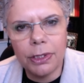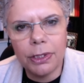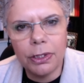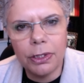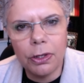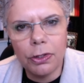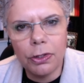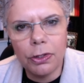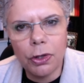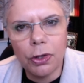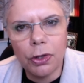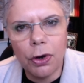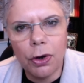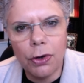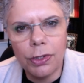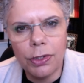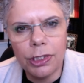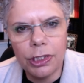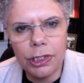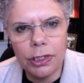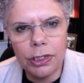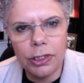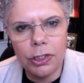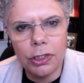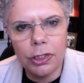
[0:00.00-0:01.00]
those
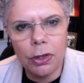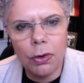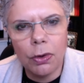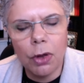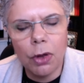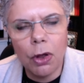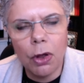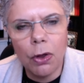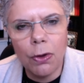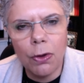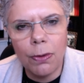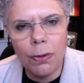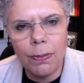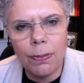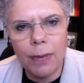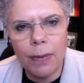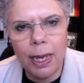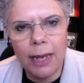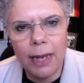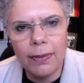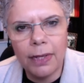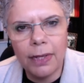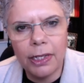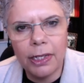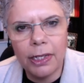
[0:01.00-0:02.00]
choristers go home and they're